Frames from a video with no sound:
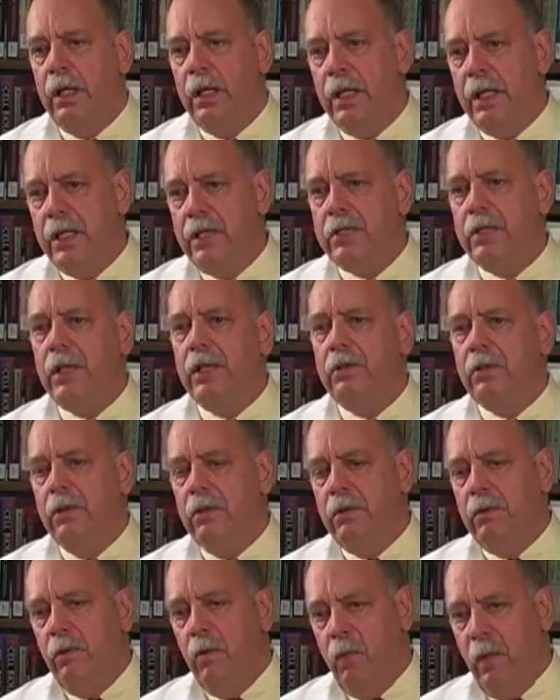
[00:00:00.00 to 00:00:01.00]
easy
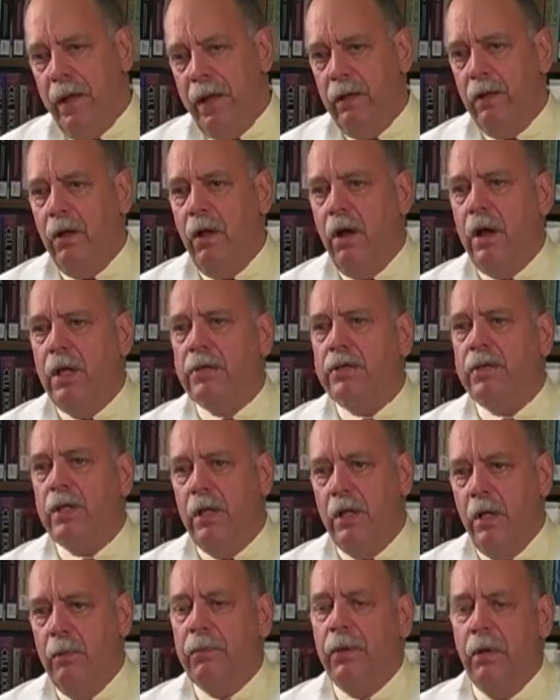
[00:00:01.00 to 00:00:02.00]
weight loss to
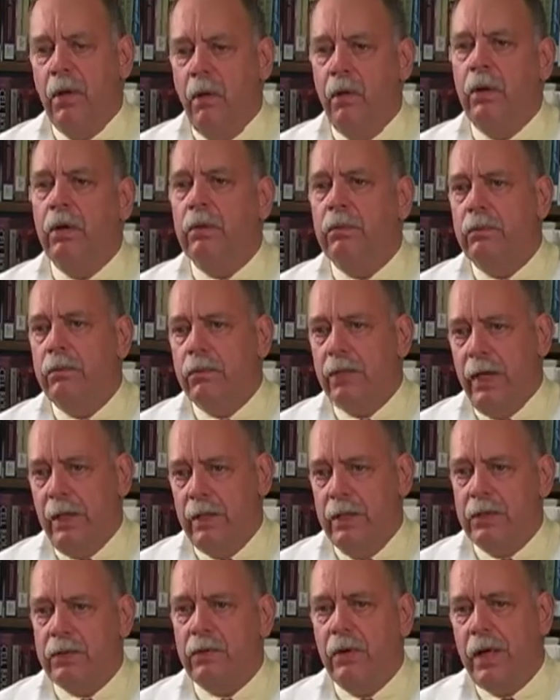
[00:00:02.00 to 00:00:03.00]
help lower
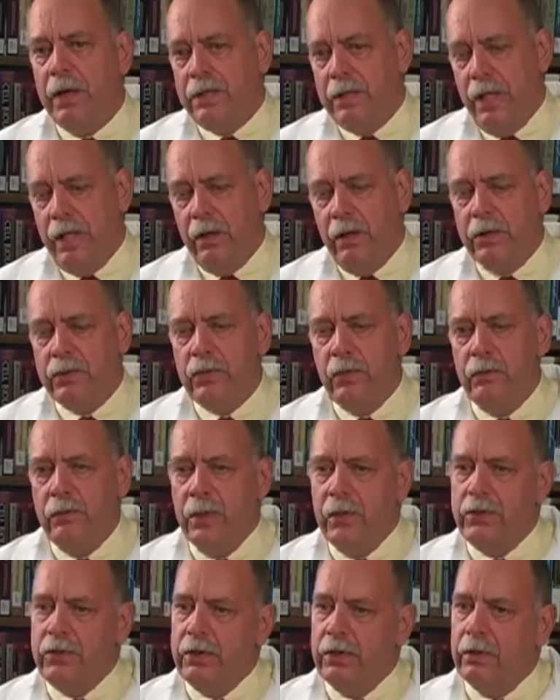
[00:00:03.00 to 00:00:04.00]
triglycerides and also
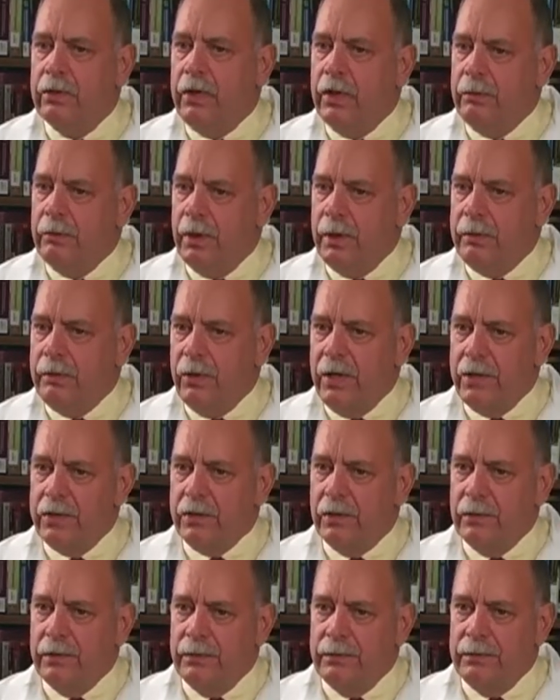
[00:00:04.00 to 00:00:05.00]
blood sugar and blood
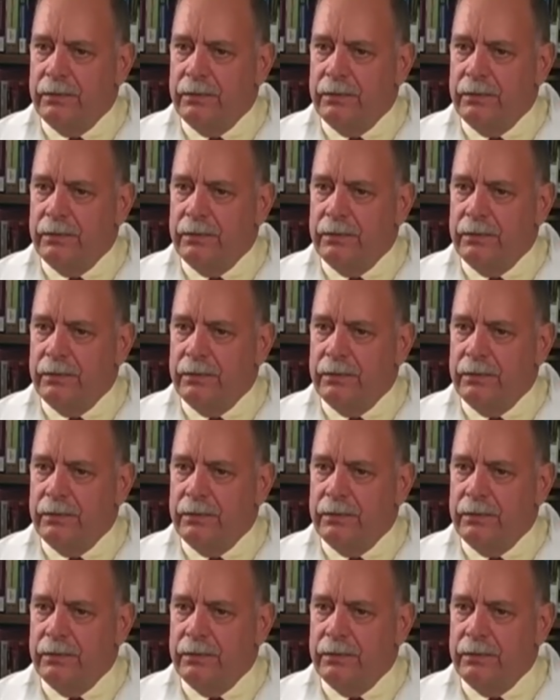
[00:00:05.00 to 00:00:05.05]
pressure.